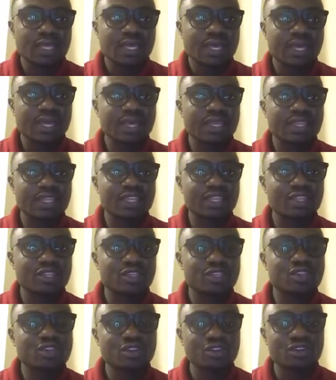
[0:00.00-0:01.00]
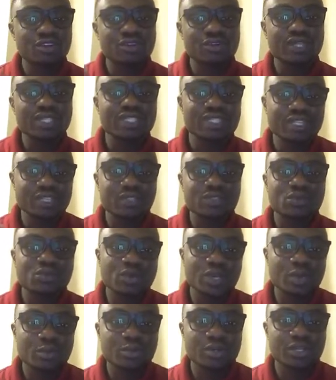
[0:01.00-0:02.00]
And your greatest
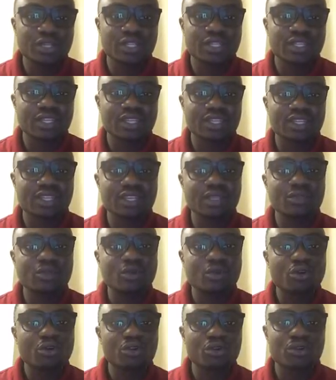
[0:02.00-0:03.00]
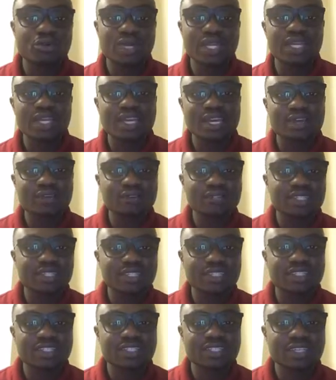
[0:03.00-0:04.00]
weapon in all your
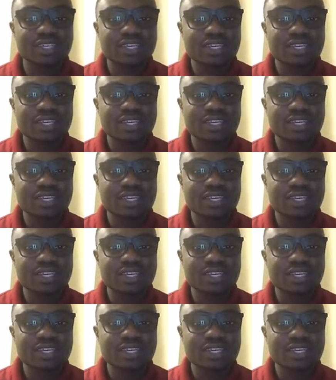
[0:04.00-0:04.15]
encounters